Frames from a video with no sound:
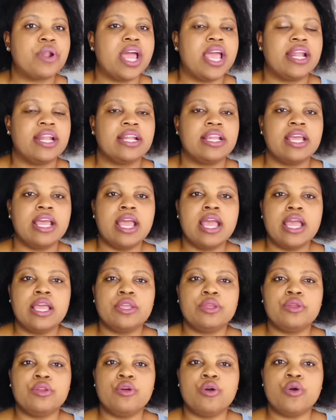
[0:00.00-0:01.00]
And,
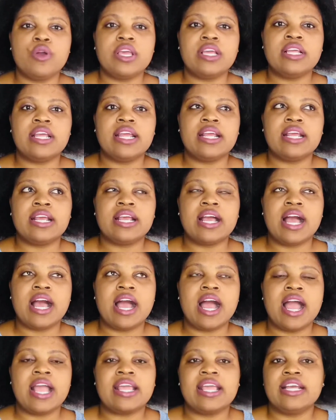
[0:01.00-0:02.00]
you know,
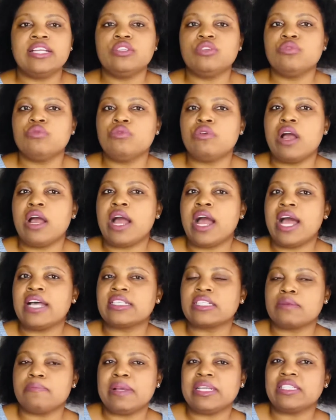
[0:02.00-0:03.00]
I get to
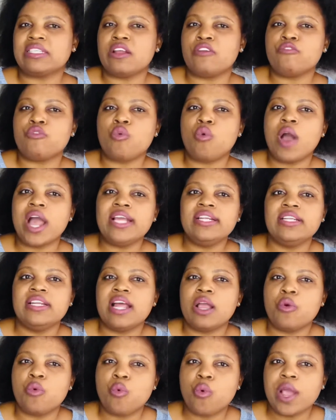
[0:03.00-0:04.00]
ask myself, why did
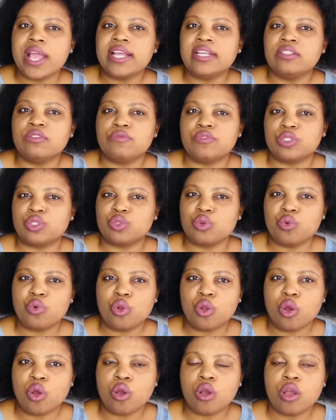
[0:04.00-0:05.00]
I wait for so
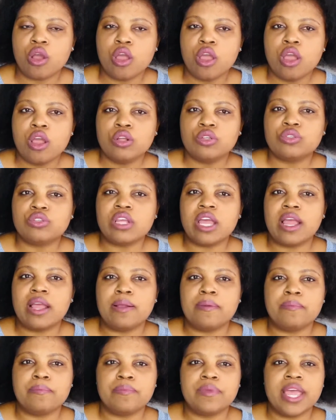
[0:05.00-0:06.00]
long
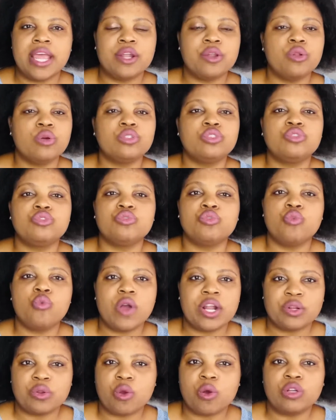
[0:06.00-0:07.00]
and not do what God